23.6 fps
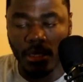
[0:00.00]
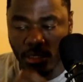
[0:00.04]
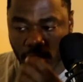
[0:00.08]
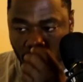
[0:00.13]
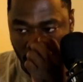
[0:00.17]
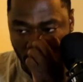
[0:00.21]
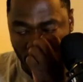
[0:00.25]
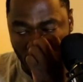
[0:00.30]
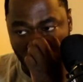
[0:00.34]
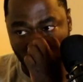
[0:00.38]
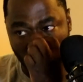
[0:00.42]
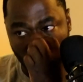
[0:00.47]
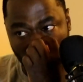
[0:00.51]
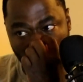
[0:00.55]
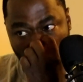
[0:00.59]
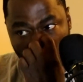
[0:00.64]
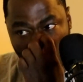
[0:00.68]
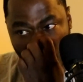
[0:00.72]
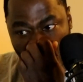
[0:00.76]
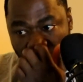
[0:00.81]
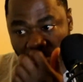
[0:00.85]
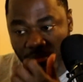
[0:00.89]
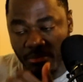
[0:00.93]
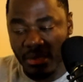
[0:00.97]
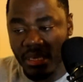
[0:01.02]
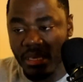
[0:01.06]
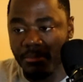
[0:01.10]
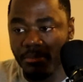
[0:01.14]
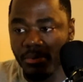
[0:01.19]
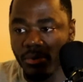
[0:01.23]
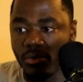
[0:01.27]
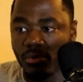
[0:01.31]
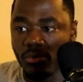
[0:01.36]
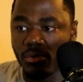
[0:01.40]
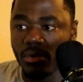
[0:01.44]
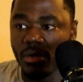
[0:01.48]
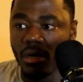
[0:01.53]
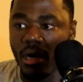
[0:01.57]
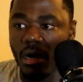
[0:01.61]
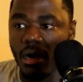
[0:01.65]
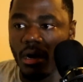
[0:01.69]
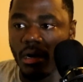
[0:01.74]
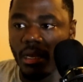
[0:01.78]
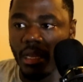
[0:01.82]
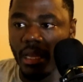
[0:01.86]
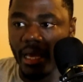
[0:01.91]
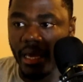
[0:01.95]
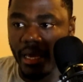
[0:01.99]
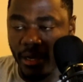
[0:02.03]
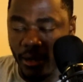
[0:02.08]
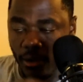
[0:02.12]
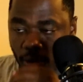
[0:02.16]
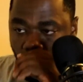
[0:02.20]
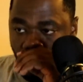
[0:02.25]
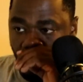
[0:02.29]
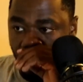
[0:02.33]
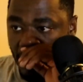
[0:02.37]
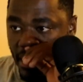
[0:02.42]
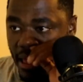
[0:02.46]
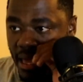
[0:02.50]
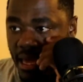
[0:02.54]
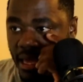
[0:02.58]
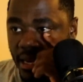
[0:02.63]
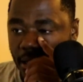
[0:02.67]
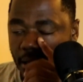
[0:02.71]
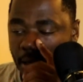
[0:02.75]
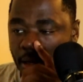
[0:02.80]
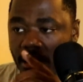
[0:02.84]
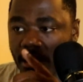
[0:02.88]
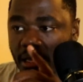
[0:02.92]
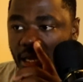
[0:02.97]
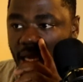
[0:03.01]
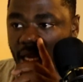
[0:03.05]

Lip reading: So when people are like, oh man,